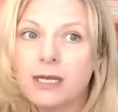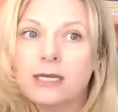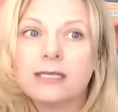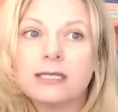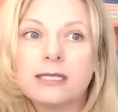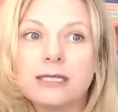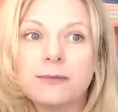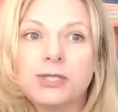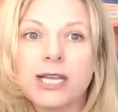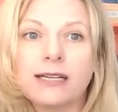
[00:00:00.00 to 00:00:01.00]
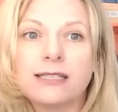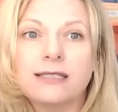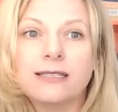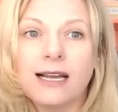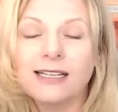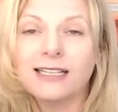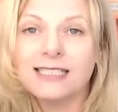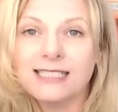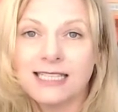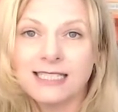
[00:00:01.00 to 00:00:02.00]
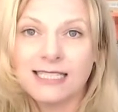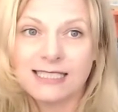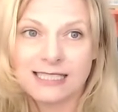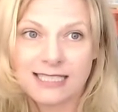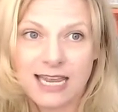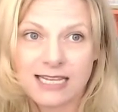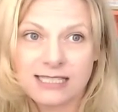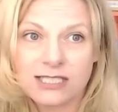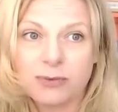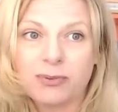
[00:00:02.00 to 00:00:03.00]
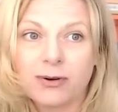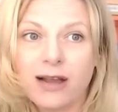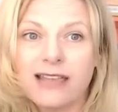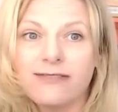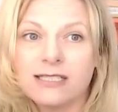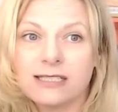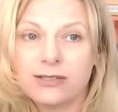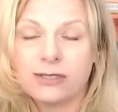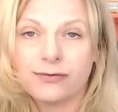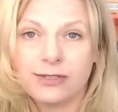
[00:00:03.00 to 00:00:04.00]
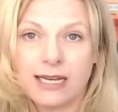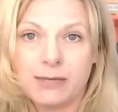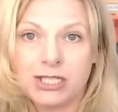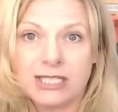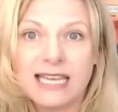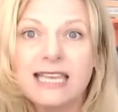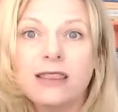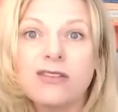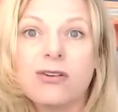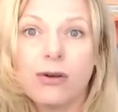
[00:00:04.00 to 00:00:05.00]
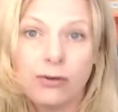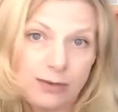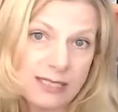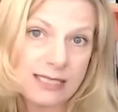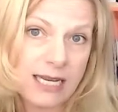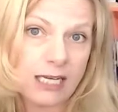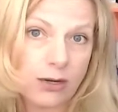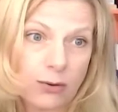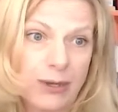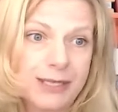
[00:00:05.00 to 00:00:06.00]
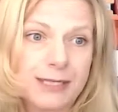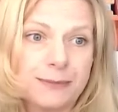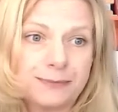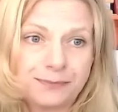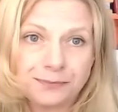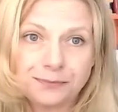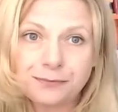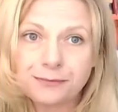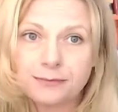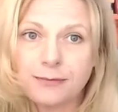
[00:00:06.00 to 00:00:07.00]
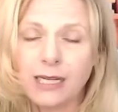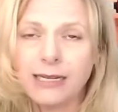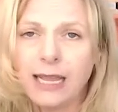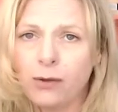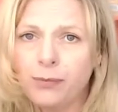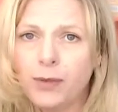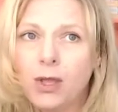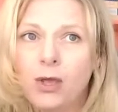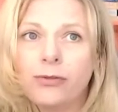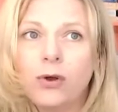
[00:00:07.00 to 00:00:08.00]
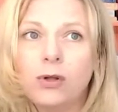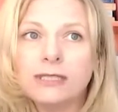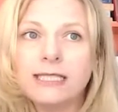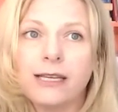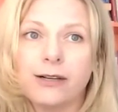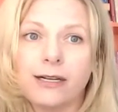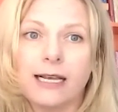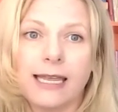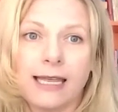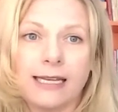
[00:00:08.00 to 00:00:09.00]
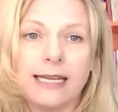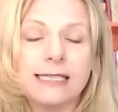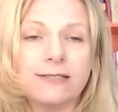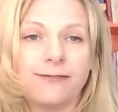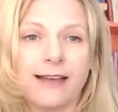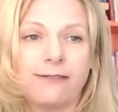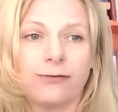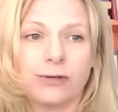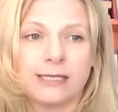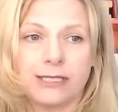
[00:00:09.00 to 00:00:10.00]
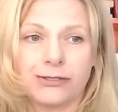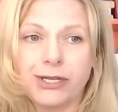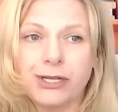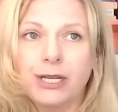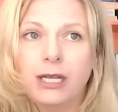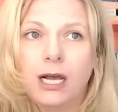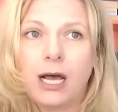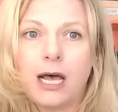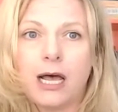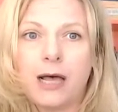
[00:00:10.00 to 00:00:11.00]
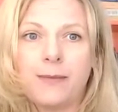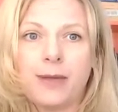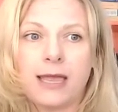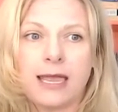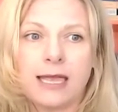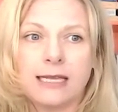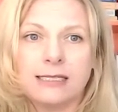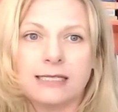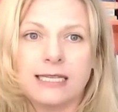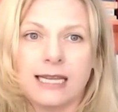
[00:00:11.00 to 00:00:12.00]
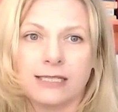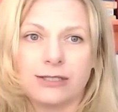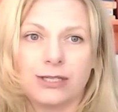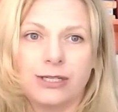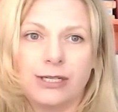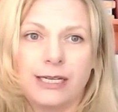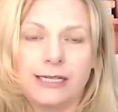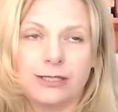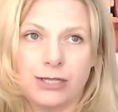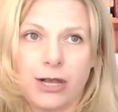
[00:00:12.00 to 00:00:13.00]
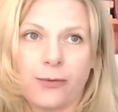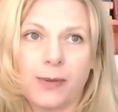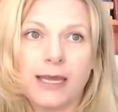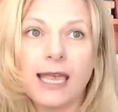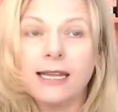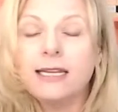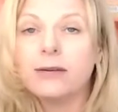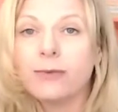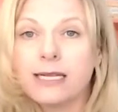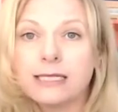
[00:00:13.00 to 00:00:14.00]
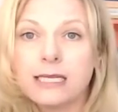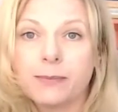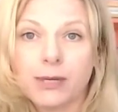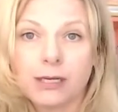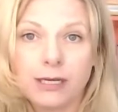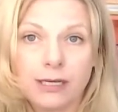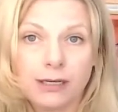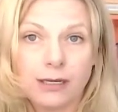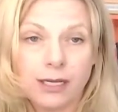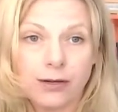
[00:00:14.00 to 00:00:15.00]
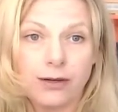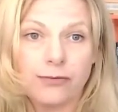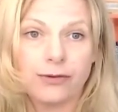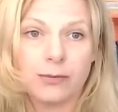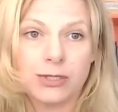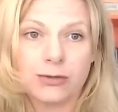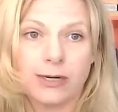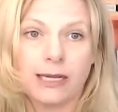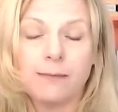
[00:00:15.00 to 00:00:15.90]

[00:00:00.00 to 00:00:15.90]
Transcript: to subject non-consenting states to private suits for damages in their own state courts. Now, the holding here, again, it's a 5-4 decision, and the answer is no. And Kennedy writes the opinion here for the majority.